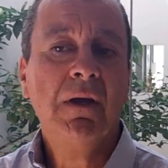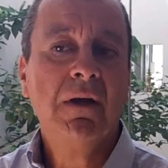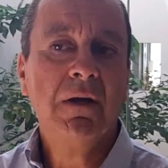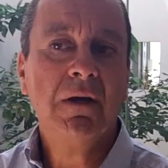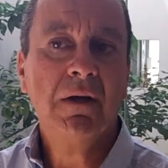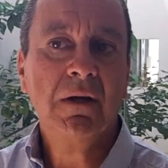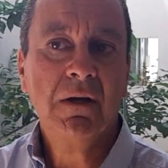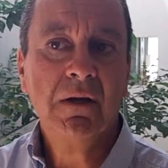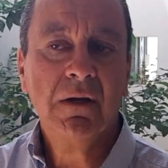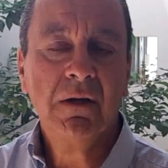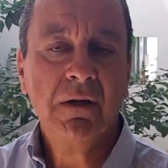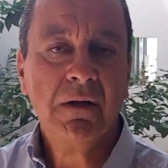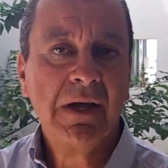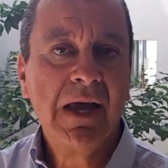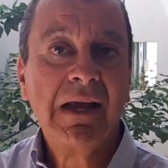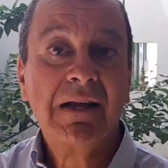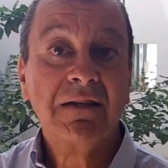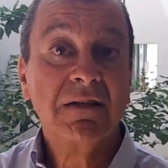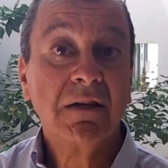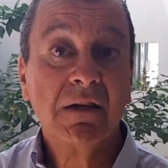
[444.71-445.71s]
uh,
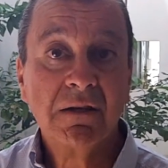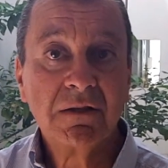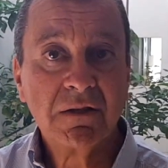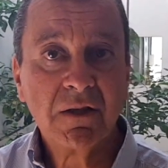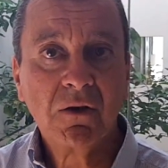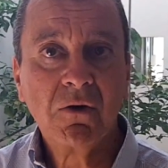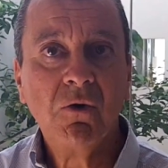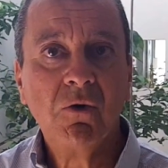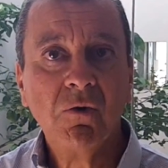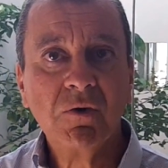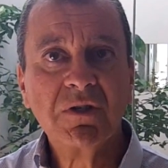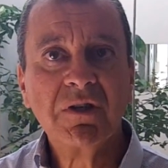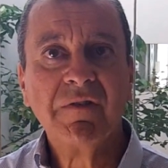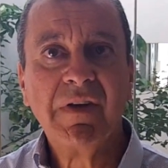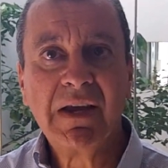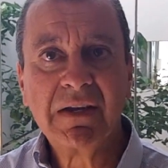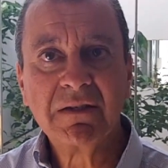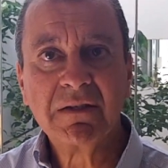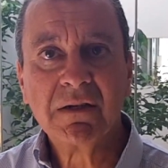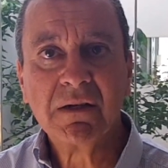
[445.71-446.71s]
excellence, the cause of
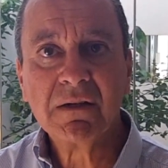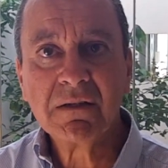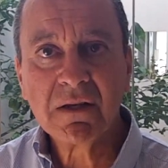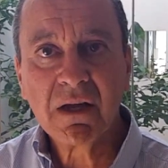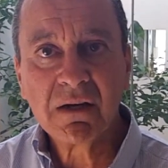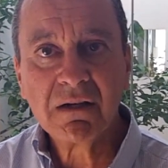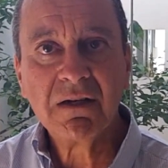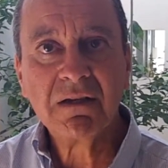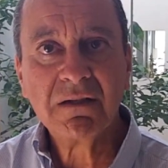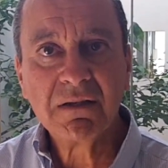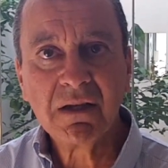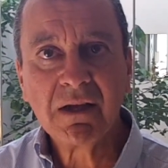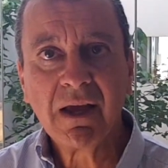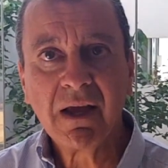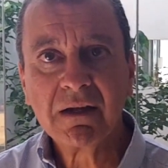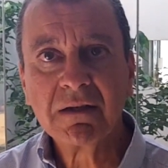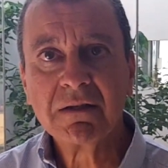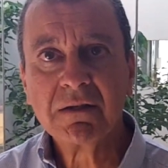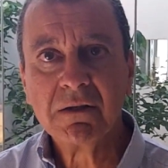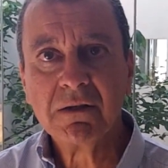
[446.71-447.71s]
excellence, artistic
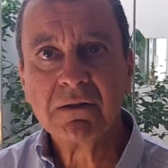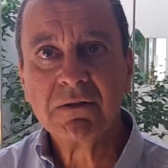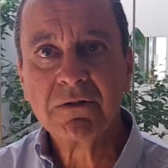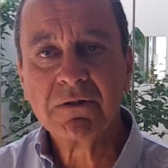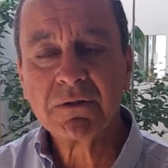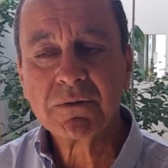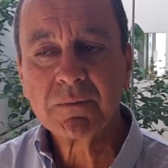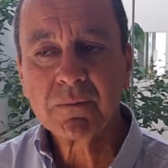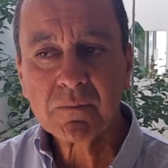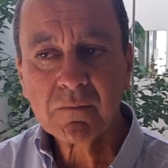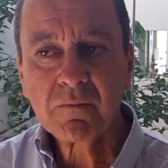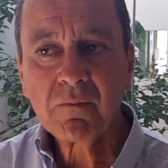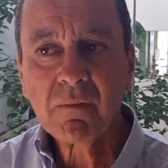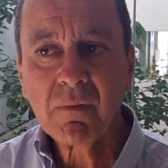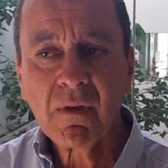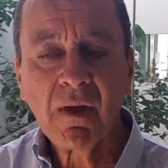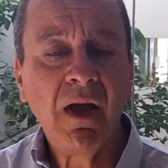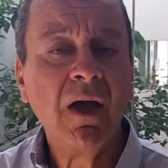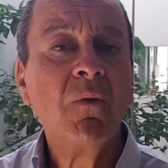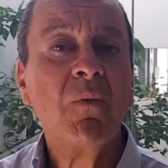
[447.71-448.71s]
excellence.
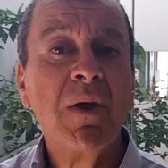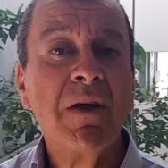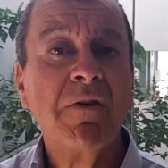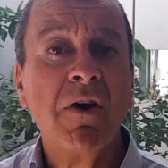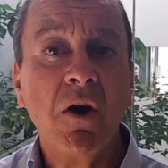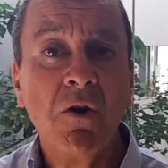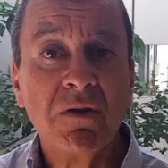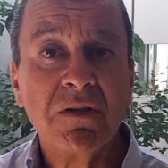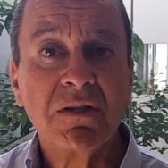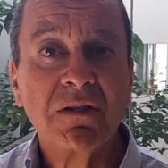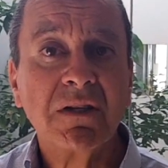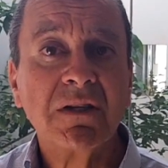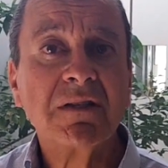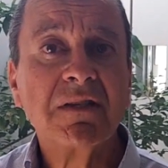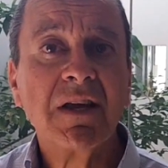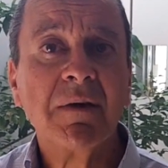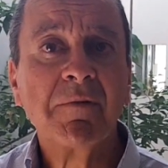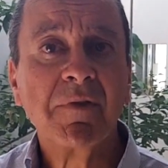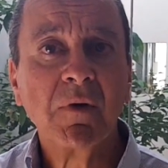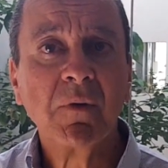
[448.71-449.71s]
And we have hosted
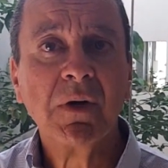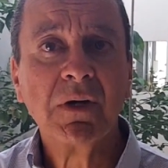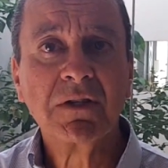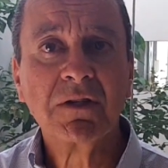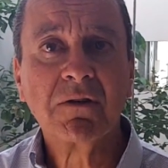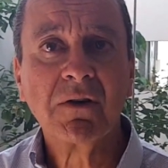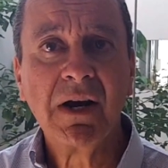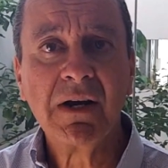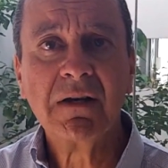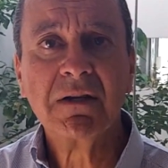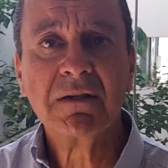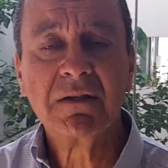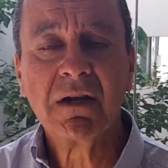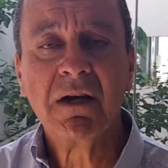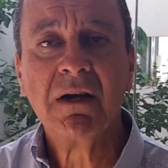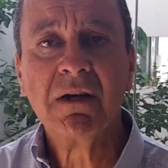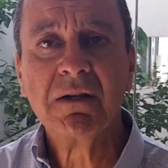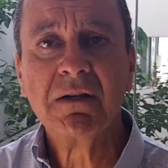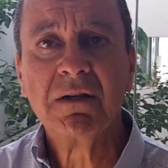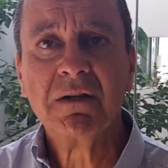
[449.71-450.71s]
some of the world's greatest
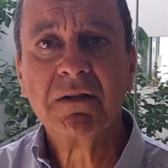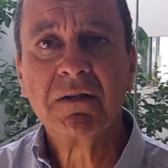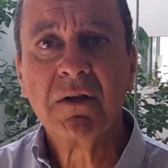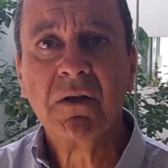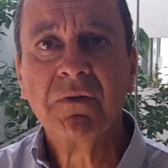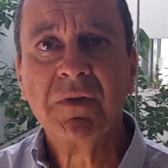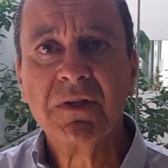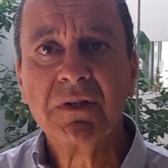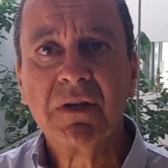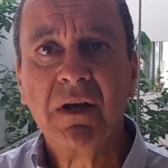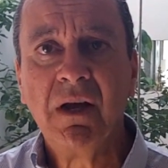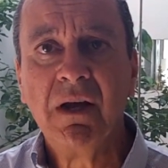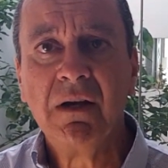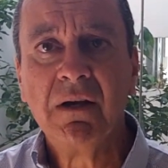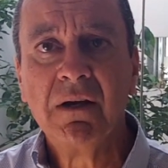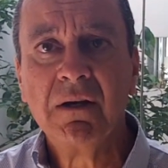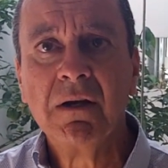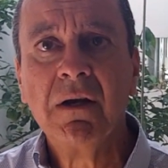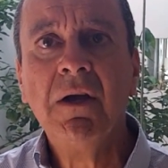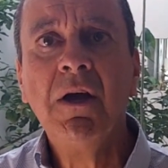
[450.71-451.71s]
artists on this
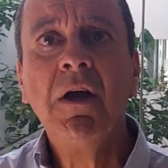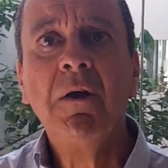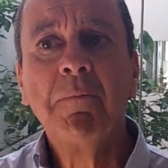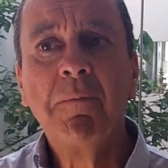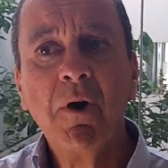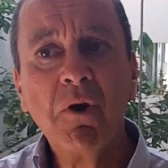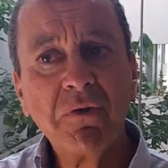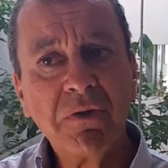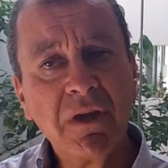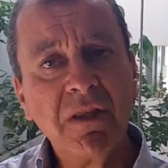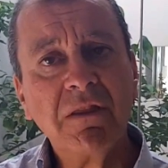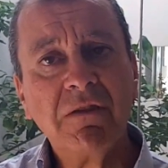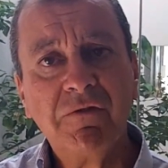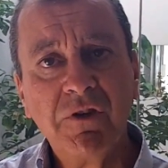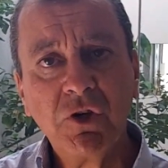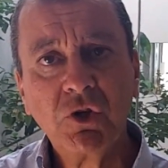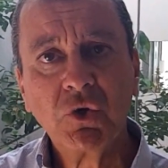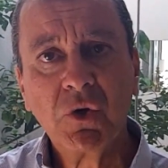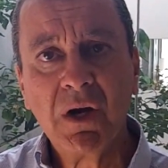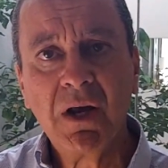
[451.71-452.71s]
island, both in the
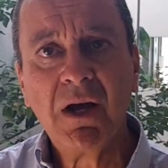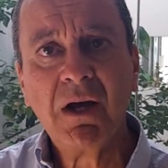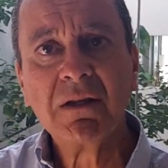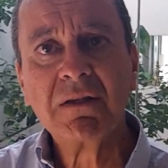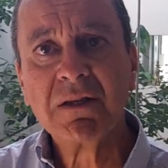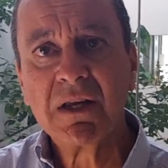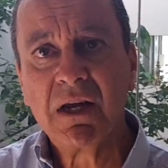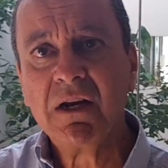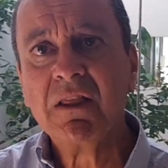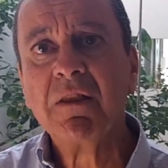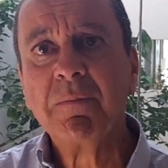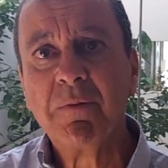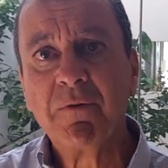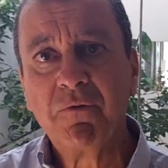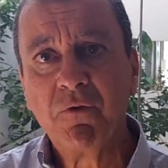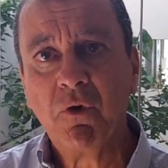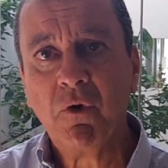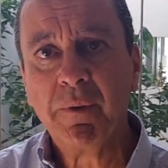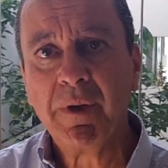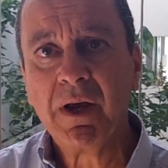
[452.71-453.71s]
visual arts and in the
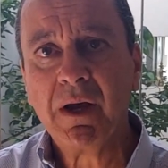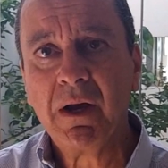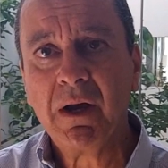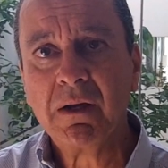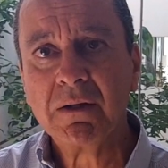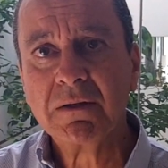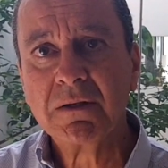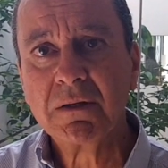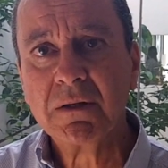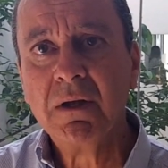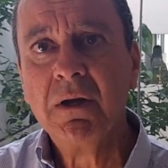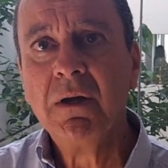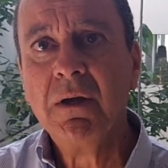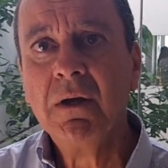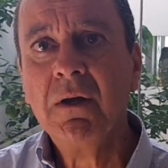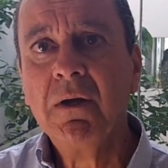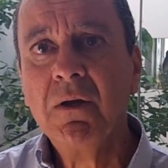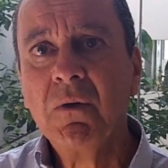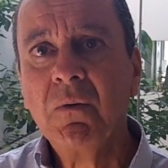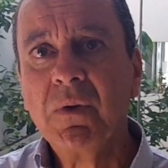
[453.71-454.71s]
performing arts.
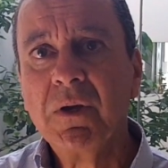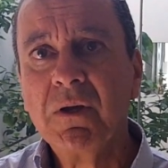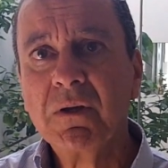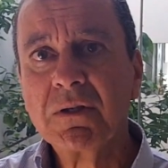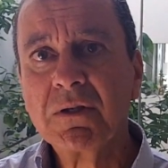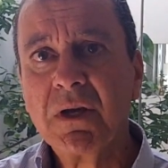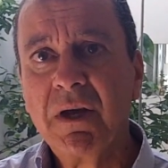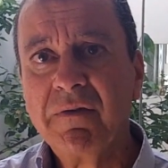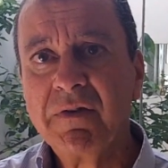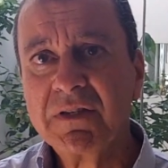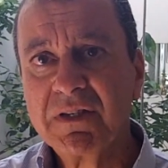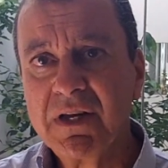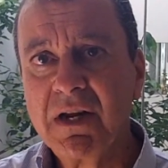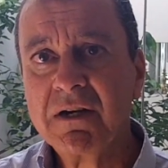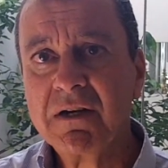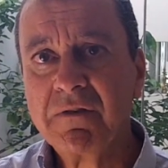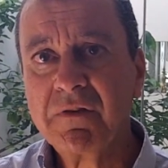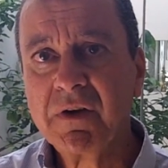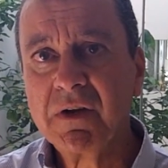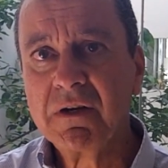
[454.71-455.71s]
We also have a
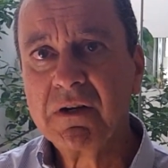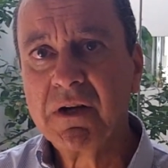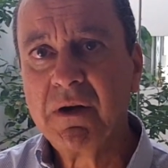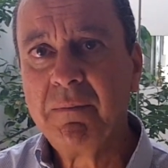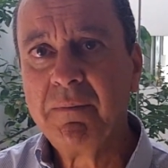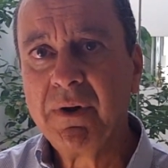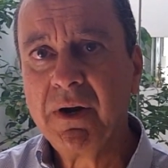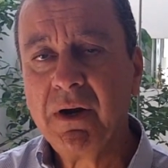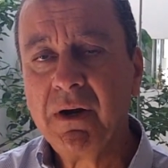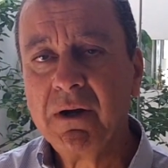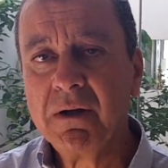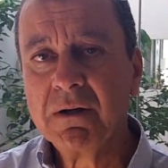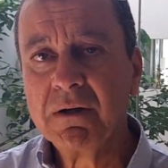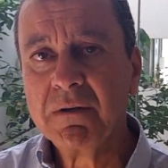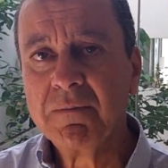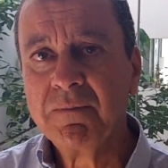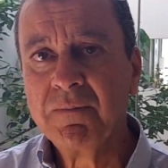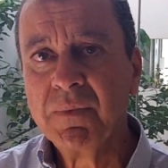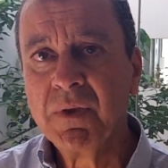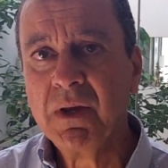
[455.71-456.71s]
Centre for Contemporary Art,